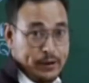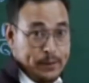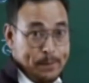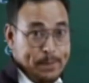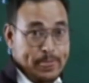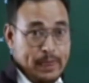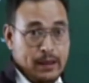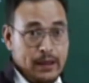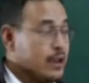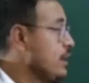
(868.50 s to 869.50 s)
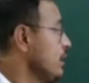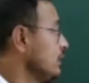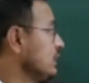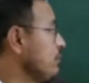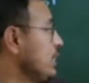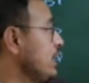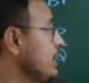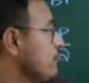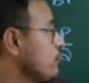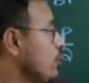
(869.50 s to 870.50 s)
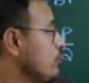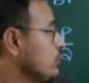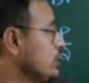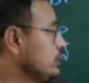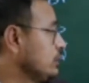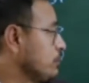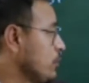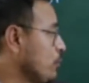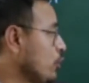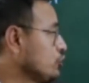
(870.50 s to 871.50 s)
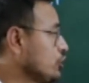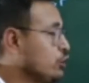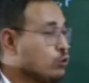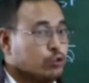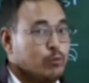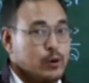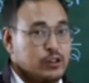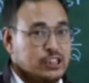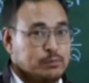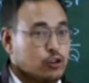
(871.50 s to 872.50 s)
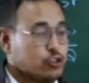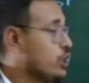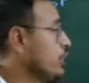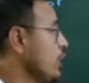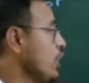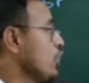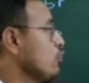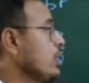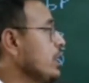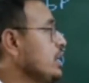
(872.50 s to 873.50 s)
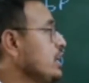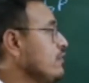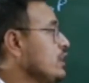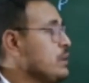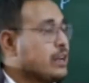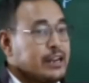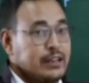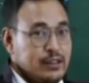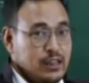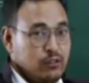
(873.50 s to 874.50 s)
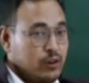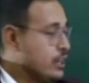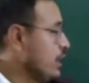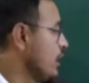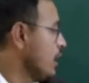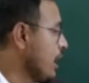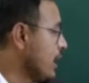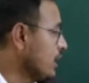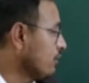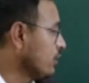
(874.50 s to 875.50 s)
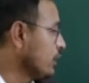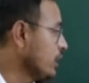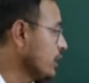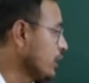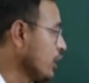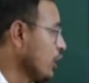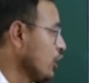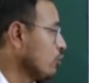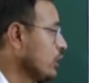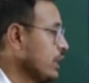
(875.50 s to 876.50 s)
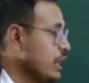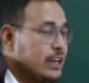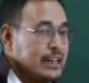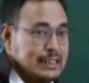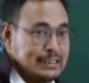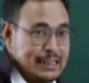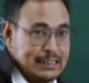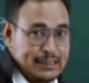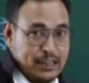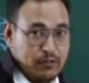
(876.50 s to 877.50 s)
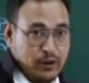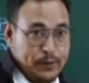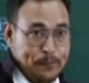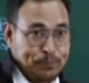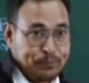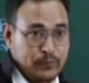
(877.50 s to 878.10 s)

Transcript: 1. Similarly, from this portion to this portion, your ED will be greater than 1, and over here your ED is less than 1.